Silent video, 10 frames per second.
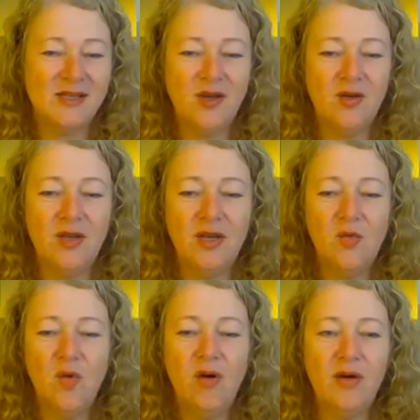So you
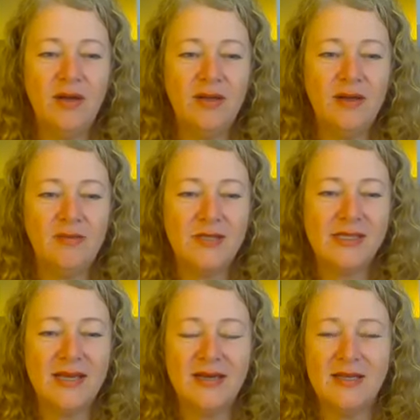know what I've
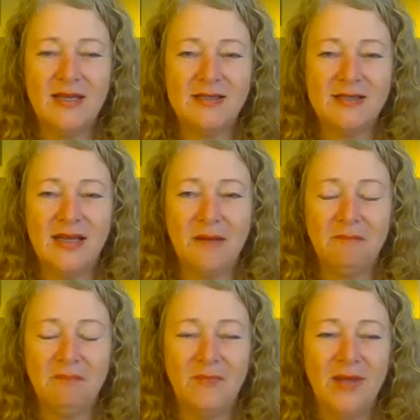said, it's
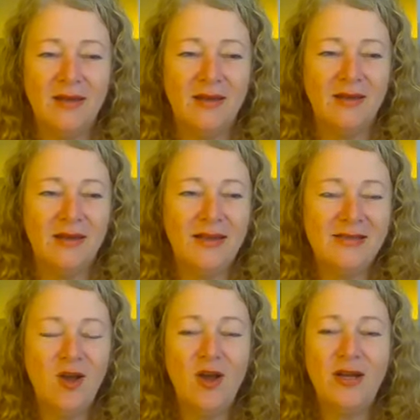
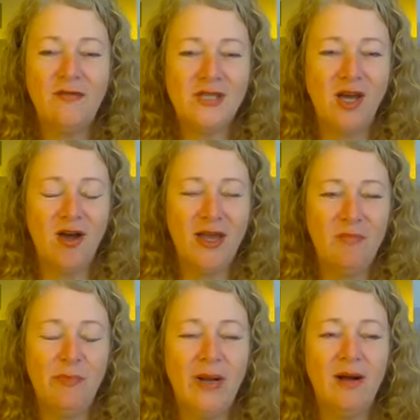not enough
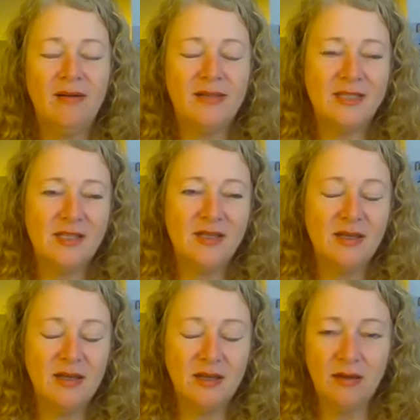time, but
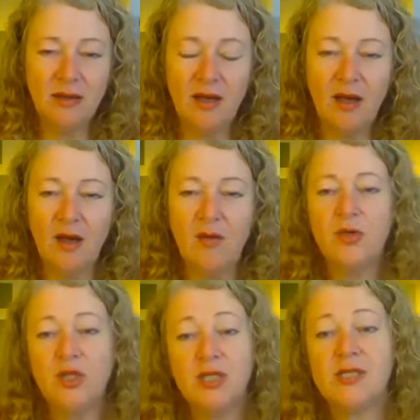I
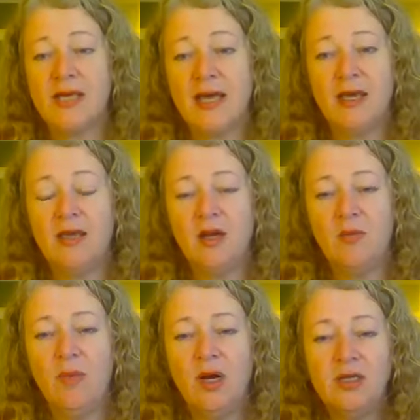would just say,
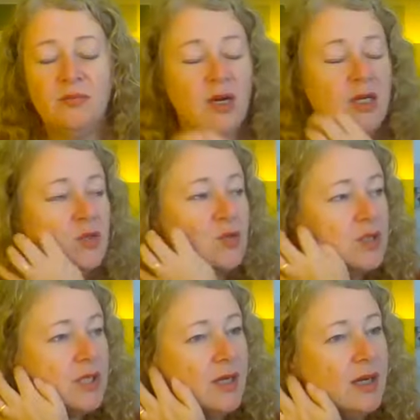my
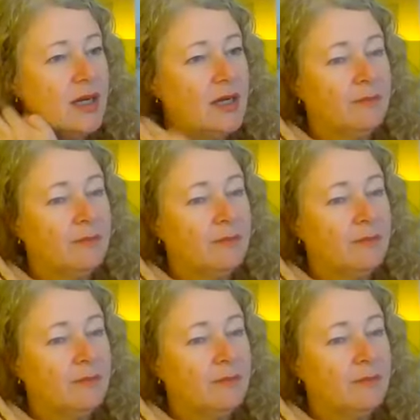daughter,